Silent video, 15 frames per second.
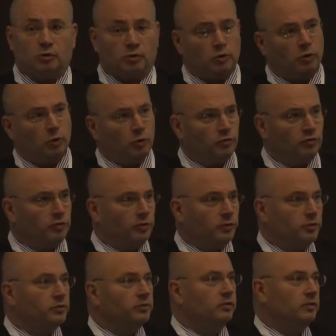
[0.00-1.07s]
or the core of the
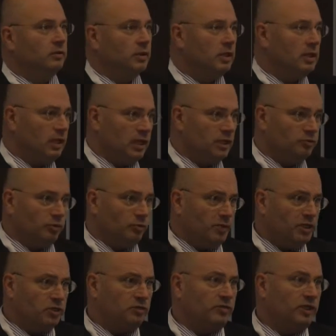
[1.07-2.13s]
earth, is from the
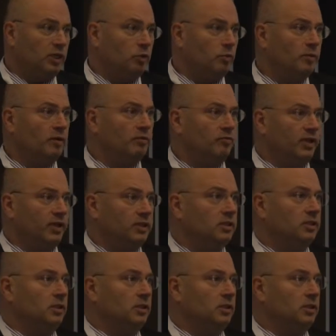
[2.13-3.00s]
Ministry of Economic Affairs.